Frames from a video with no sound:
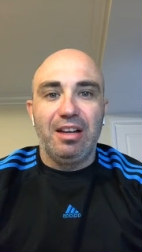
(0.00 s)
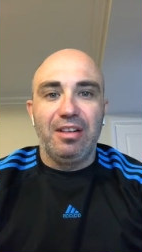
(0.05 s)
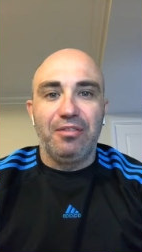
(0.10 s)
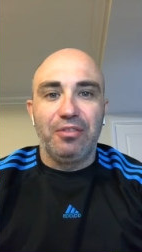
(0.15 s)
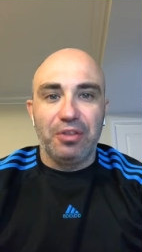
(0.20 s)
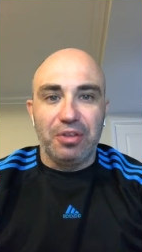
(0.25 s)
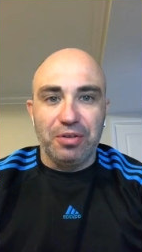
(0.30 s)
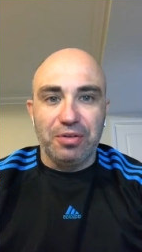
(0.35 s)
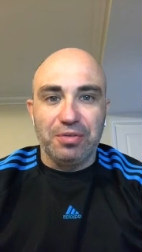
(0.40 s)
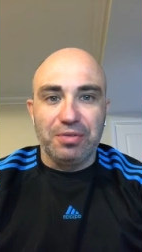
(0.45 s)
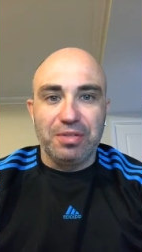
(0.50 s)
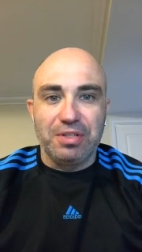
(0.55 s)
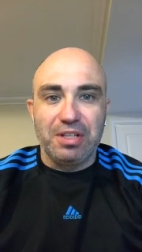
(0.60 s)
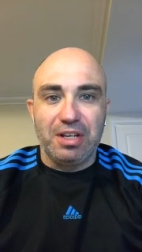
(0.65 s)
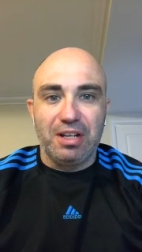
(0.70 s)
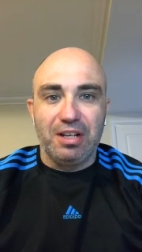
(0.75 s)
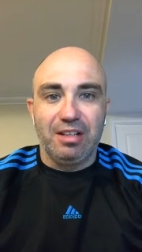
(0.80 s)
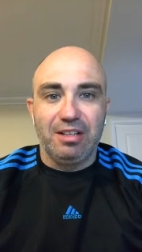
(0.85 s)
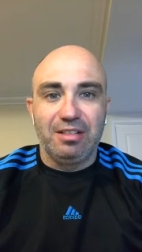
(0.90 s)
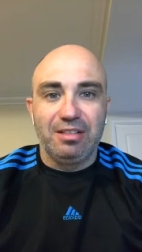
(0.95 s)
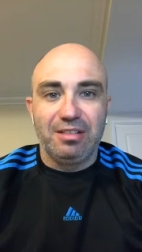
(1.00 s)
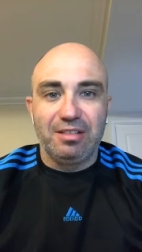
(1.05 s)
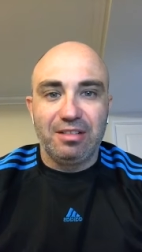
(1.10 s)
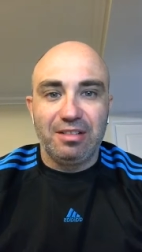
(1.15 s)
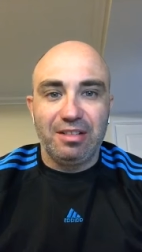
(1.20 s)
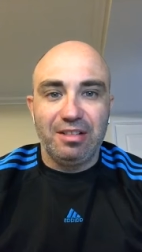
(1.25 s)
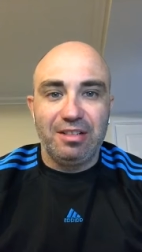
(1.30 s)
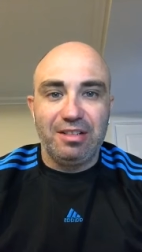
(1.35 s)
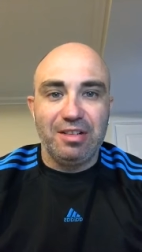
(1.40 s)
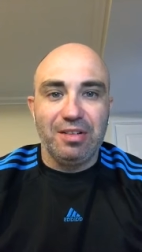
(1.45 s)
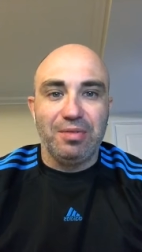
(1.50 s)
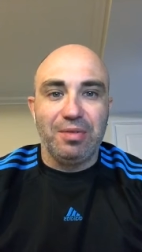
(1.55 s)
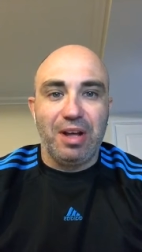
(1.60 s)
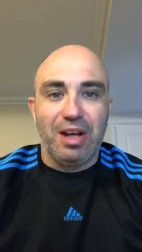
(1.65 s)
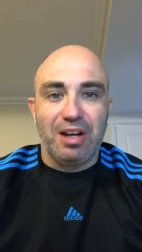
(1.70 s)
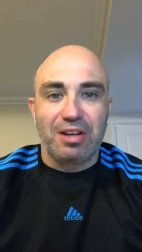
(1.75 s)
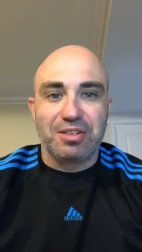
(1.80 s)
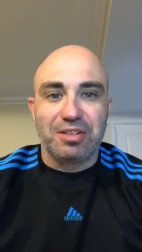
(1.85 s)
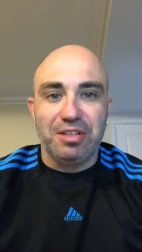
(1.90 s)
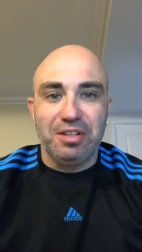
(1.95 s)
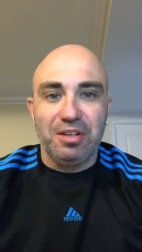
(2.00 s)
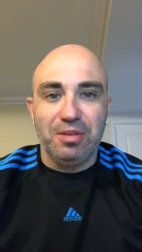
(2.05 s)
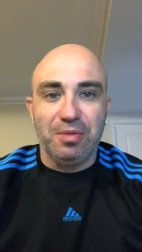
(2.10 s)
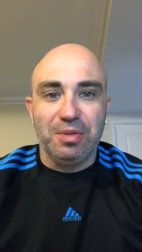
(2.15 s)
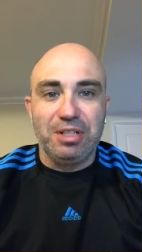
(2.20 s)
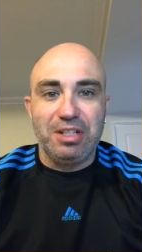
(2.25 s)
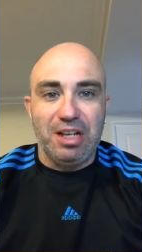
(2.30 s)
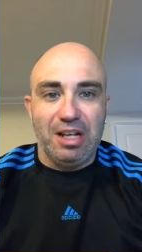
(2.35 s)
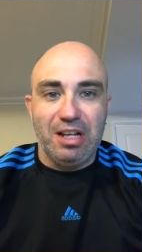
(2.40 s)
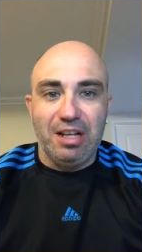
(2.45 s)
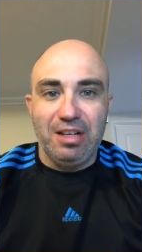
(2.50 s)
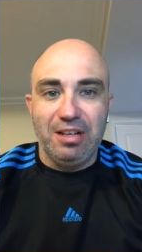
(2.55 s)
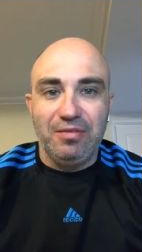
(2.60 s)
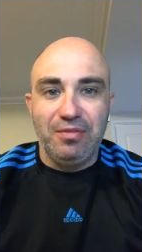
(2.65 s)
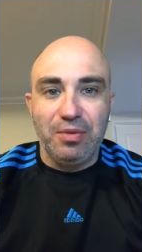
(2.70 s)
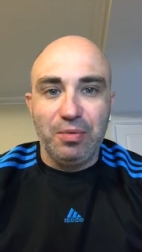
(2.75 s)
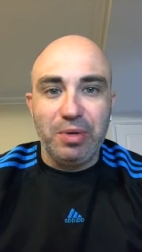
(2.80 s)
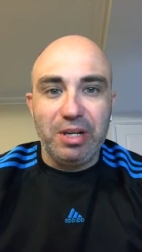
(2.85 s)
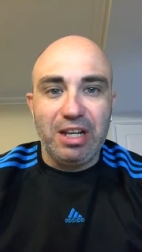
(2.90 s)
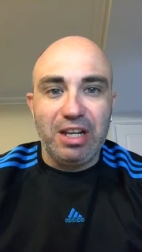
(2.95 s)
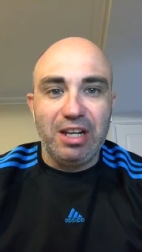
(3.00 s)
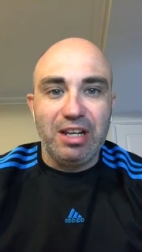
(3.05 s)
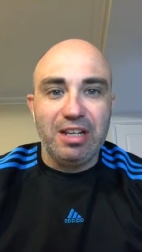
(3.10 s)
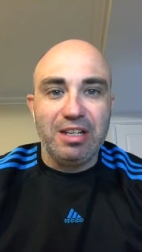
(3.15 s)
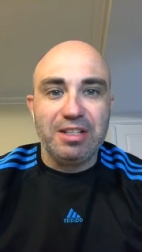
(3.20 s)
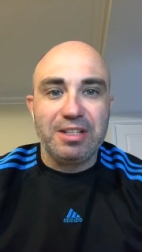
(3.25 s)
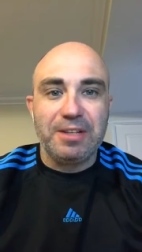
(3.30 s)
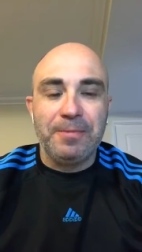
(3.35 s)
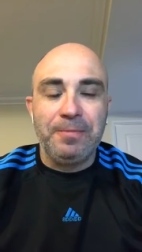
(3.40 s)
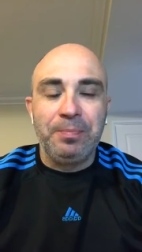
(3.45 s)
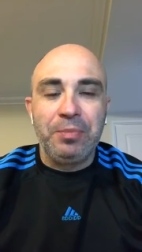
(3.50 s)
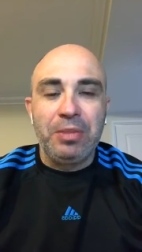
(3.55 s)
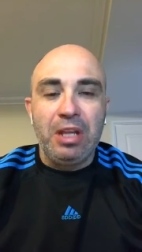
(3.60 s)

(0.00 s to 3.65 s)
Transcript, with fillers: For those uh, that don't actually know what day of the week it is,